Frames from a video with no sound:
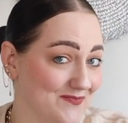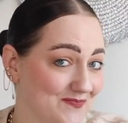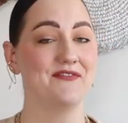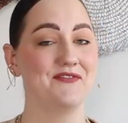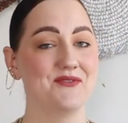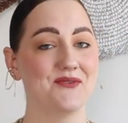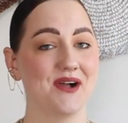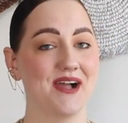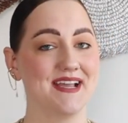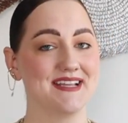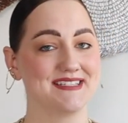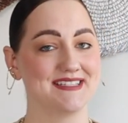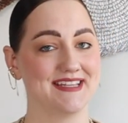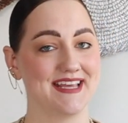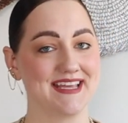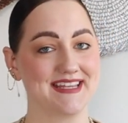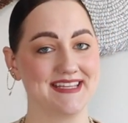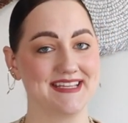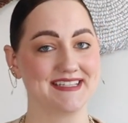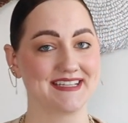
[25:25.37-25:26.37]
If you guys
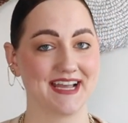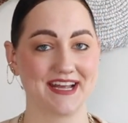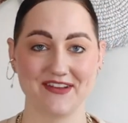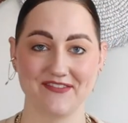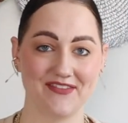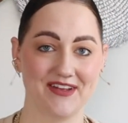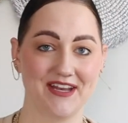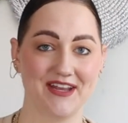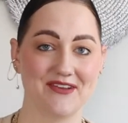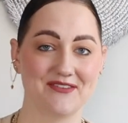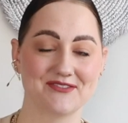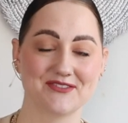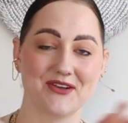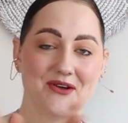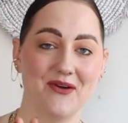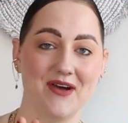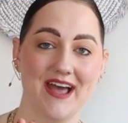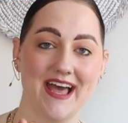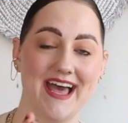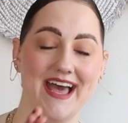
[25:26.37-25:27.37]
like these kind of videos,
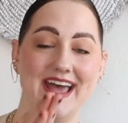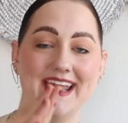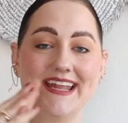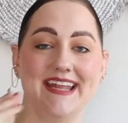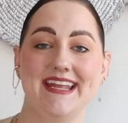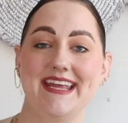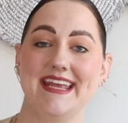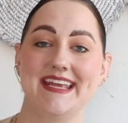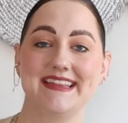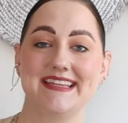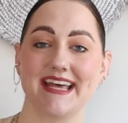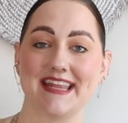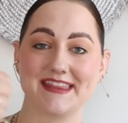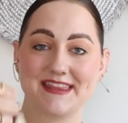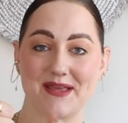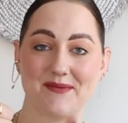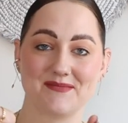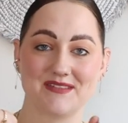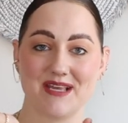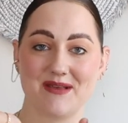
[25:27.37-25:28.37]
go ahead and hit that
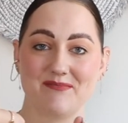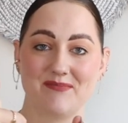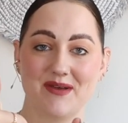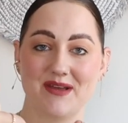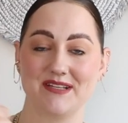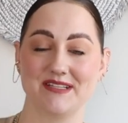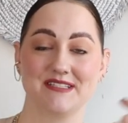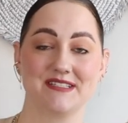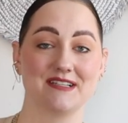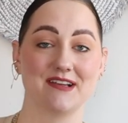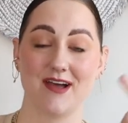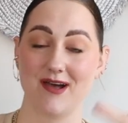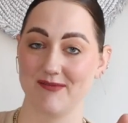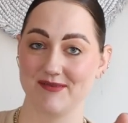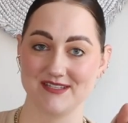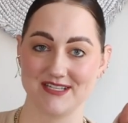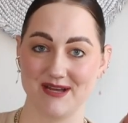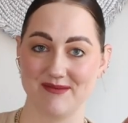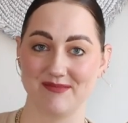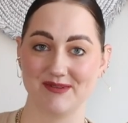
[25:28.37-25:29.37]
thumbs up button,
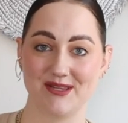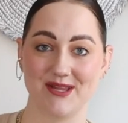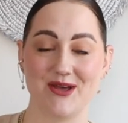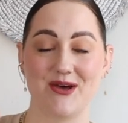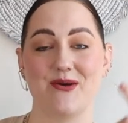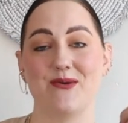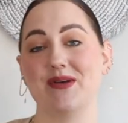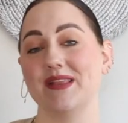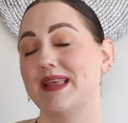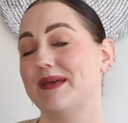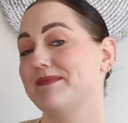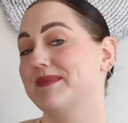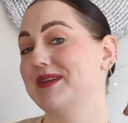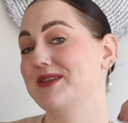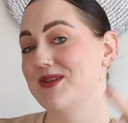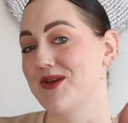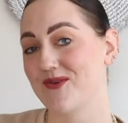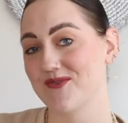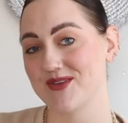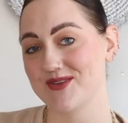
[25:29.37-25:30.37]
comment down below, let me
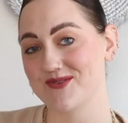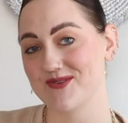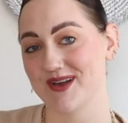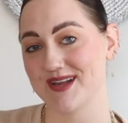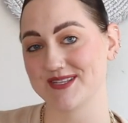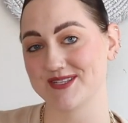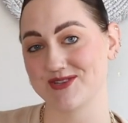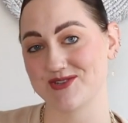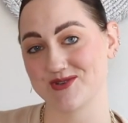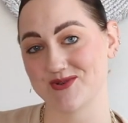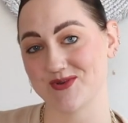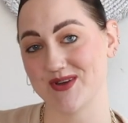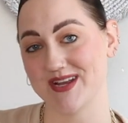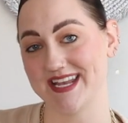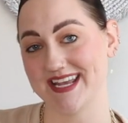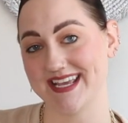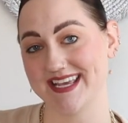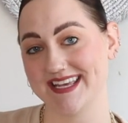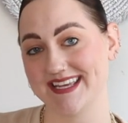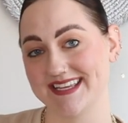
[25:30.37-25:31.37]
know that you guys enjoyed
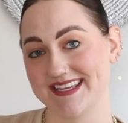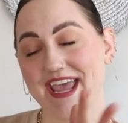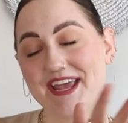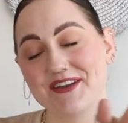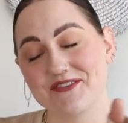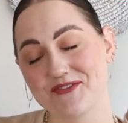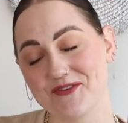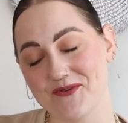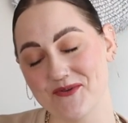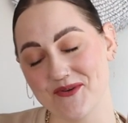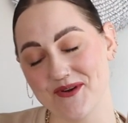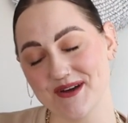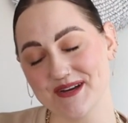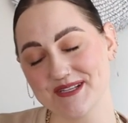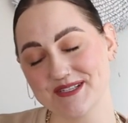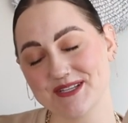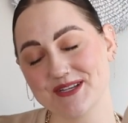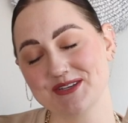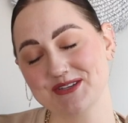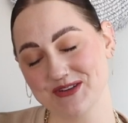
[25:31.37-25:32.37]
it. And of
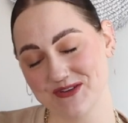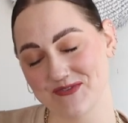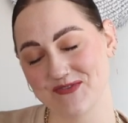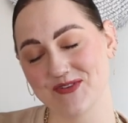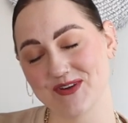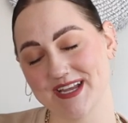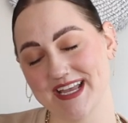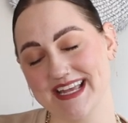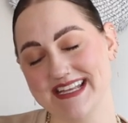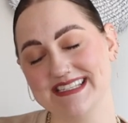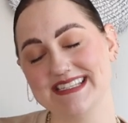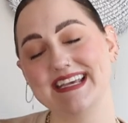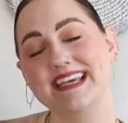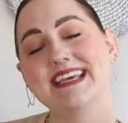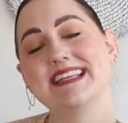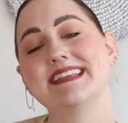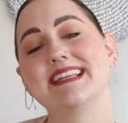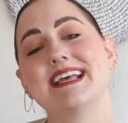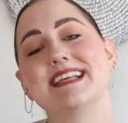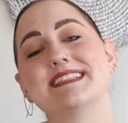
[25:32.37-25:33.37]
course, don't forget to
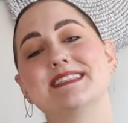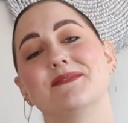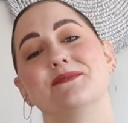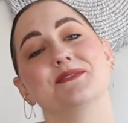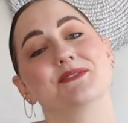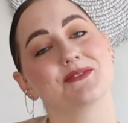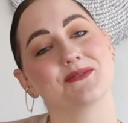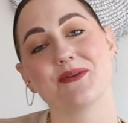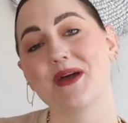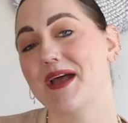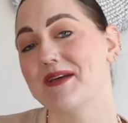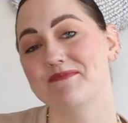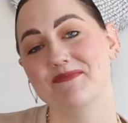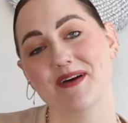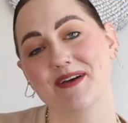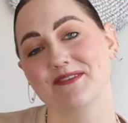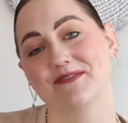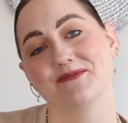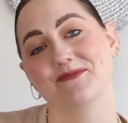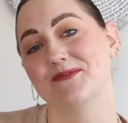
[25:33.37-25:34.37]
hit that subscribe
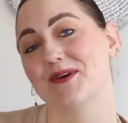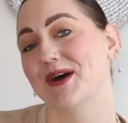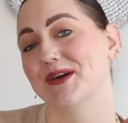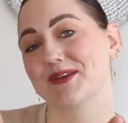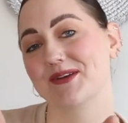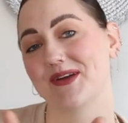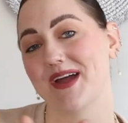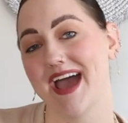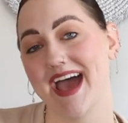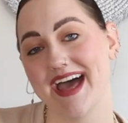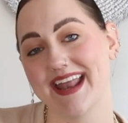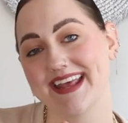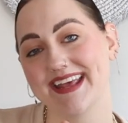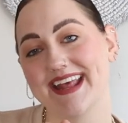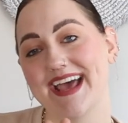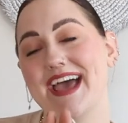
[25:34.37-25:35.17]
button while you're at it.